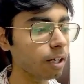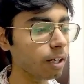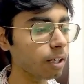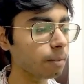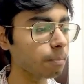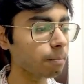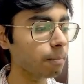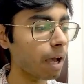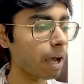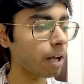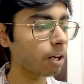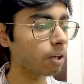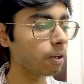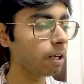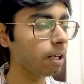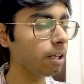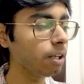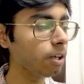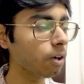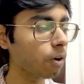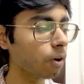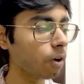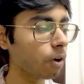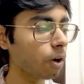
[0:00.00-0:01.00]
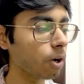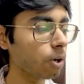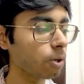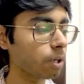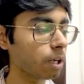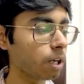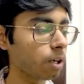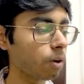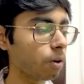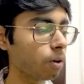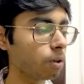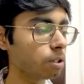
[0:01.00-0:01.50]
it manually or you
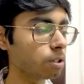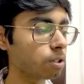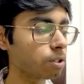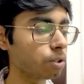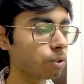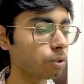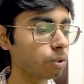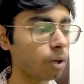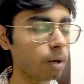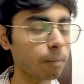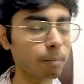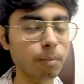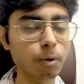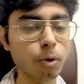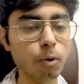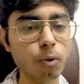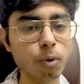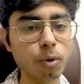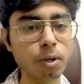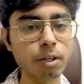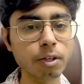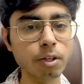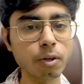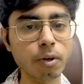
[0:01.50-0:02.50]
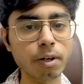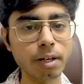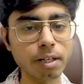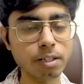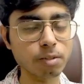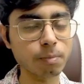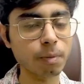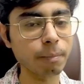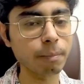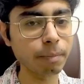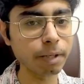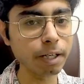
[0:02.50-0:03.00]
can also upload your
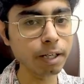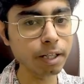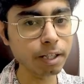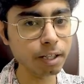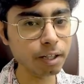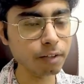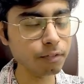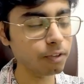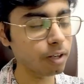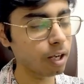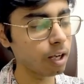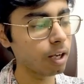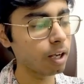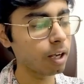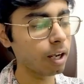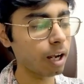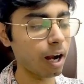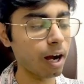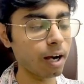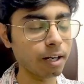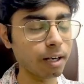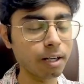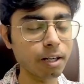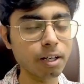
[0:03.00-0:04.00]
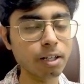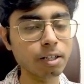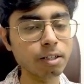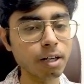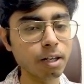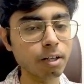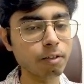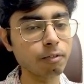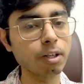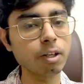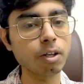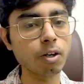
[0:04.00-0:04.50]
resume pdf and it will,
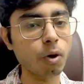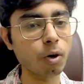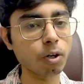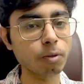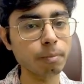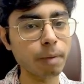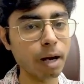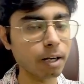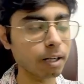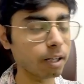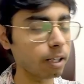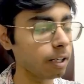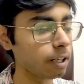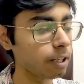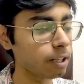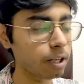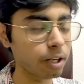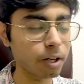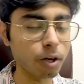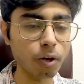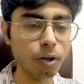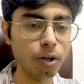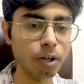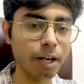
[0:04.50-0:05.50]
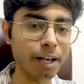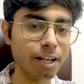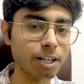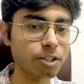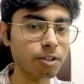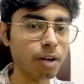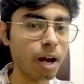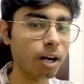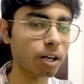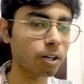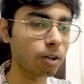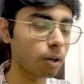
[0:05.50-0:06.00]
it will automatically uh,
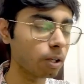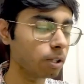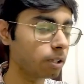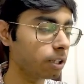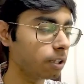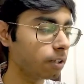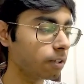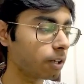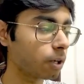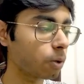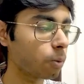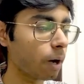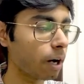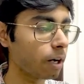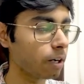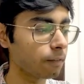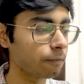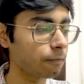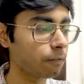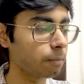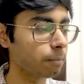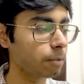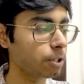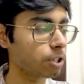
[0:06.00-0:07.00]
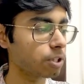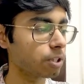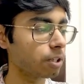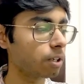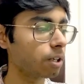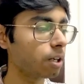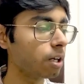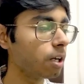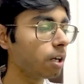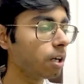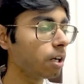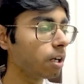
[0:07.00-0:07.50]
extract all the required information
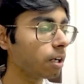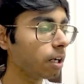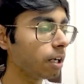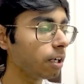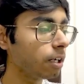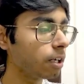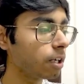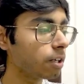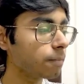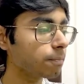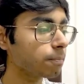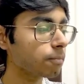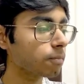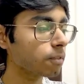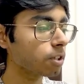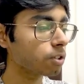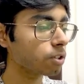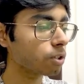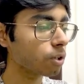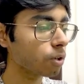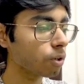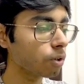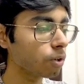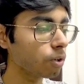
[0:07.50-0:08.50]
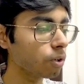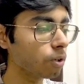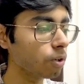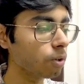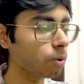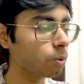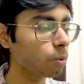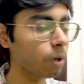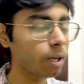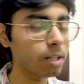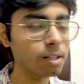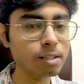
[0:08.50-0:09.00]
right
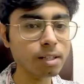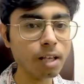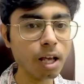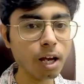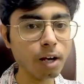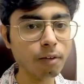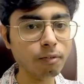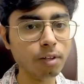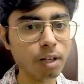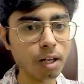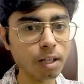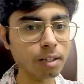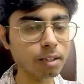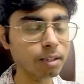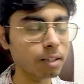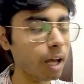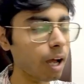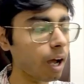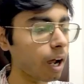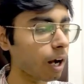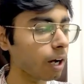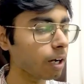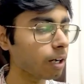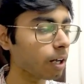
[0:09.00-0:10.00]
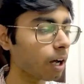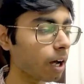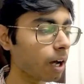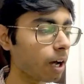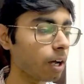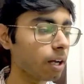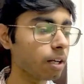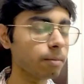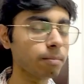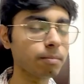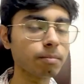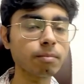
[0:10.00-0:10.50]
so once i have done that
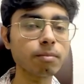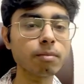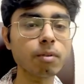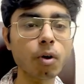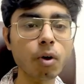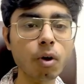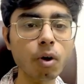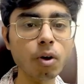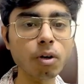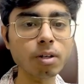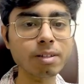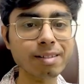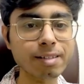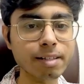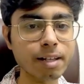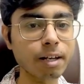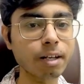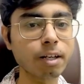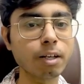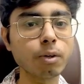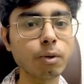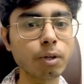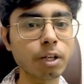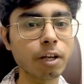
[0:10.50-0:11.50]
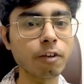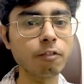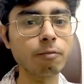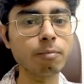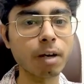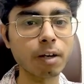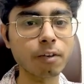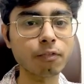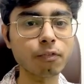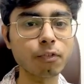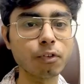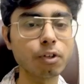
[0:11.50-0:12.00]
i'm all set to give
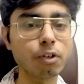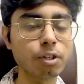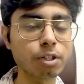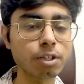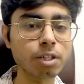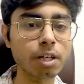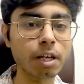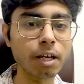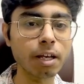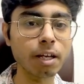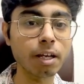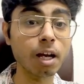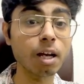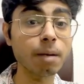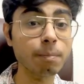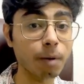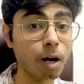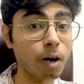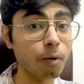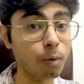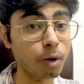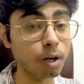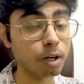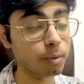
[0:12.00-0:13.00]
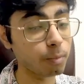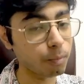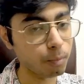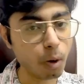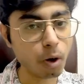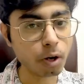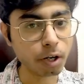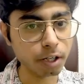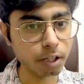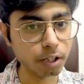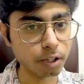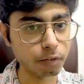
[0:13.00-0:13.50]
my first ai powered
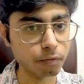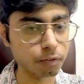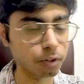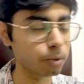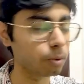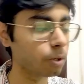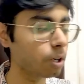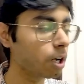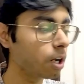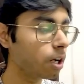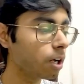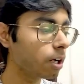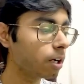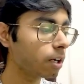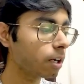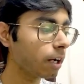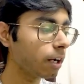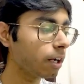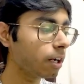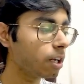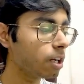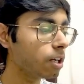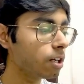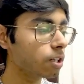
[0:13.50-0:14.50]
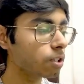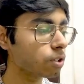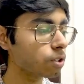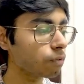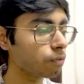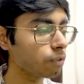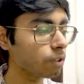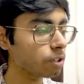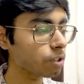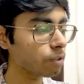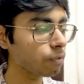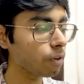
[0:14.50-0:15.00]
mock interview right so
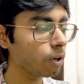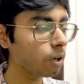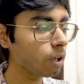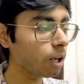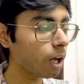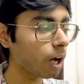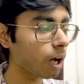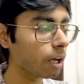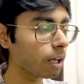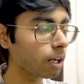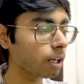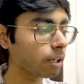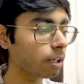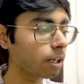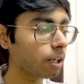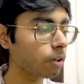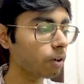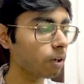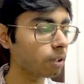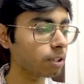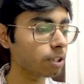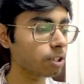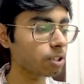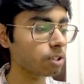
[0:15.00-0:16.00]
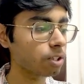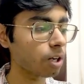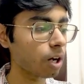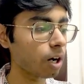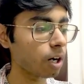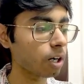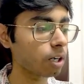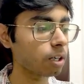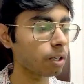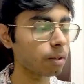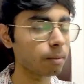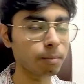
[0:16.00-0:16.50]
first of all i'll click on the
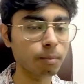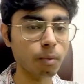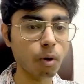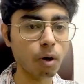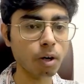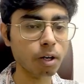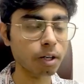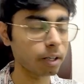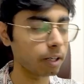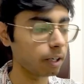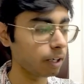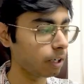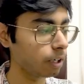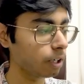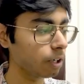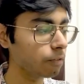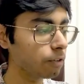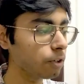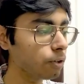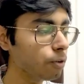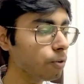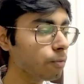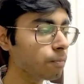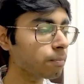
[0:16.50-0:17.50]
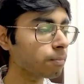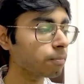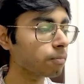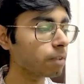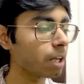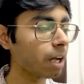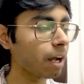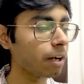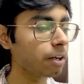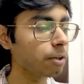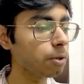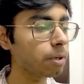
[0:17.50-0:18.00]
start mock interview
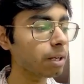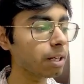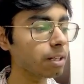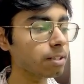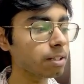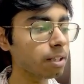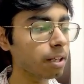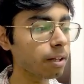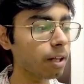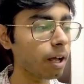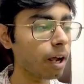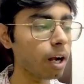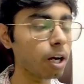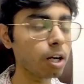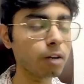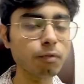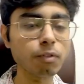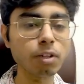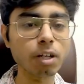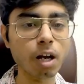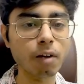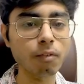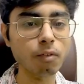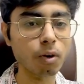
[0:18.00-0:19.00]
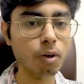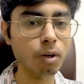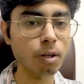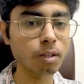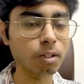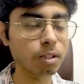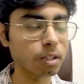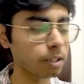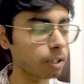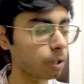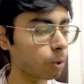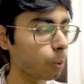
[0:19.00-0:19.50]
and you can see that we have all
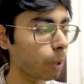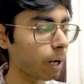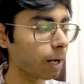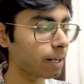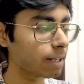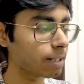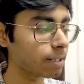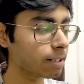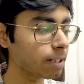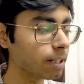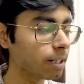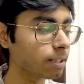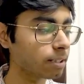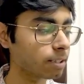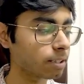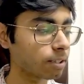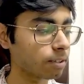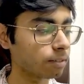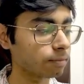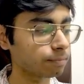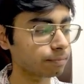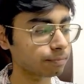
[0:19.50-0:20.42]
the required skills